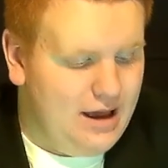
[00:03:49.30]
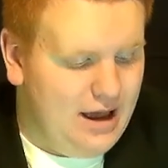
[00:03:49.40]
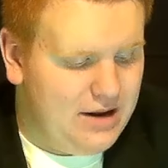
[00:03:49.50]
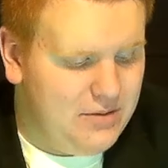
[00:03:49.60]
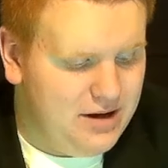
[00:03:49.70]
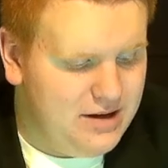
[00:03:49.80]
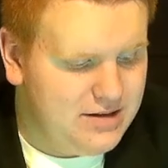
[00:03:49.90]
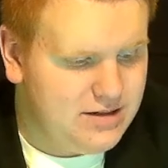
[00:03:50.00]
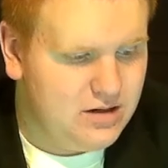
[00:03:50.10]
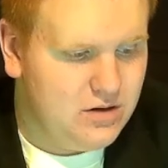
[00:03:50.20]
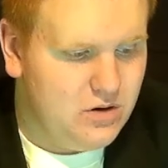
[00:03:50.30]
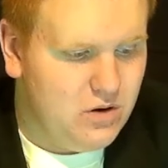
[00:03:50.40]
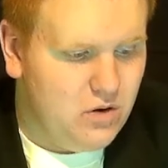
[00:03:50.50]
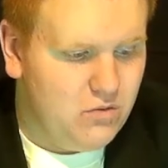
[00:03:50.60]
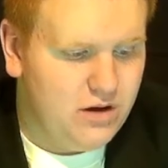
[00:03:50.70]
Anyways,
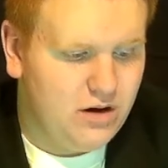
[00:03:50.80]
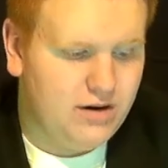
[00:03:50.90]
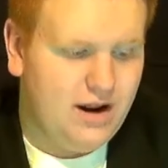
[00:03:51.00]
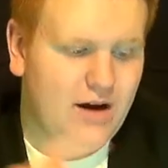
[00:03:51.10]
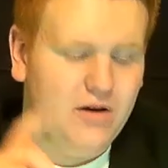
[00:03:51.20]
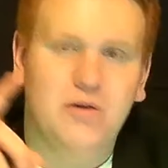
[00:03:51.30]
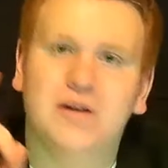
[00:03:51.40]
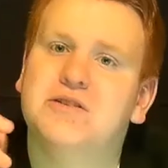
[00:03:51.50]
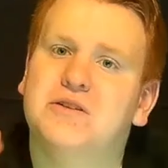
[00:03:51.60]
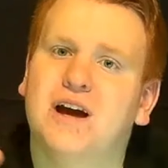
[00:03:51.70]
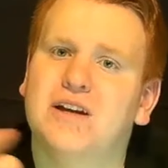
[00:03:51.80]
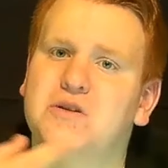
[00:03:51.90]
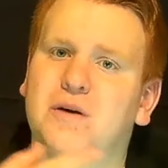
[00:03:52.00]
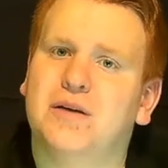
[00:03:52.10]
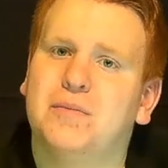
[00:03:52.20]
we are now going to cut
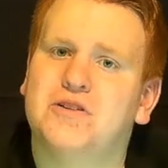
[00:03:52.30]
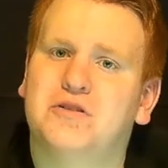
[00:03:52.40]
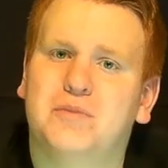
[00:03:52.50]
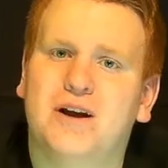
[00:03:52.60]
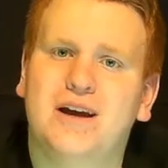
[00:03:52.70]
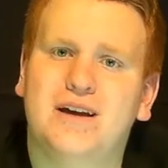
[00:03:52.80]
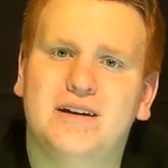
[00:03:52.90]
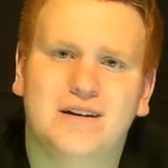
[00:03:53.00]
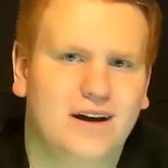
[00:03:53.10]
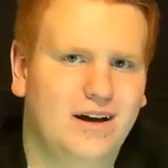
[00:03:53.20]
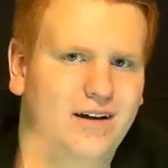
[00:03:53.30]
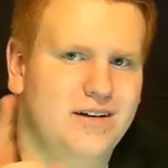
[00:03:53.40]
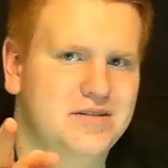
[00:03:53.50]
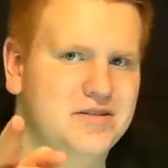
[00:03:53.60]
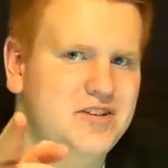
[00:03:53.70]
to a commercial break.
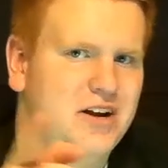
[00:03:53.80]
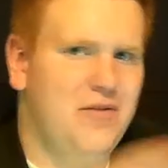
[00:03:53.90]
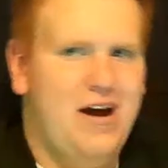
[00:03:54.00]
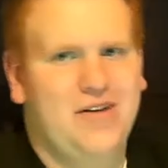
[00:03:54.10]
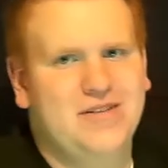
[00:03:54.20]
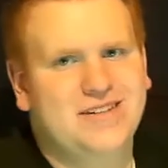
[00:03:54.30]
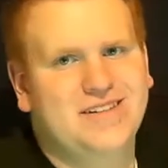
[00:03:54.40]
Stick around.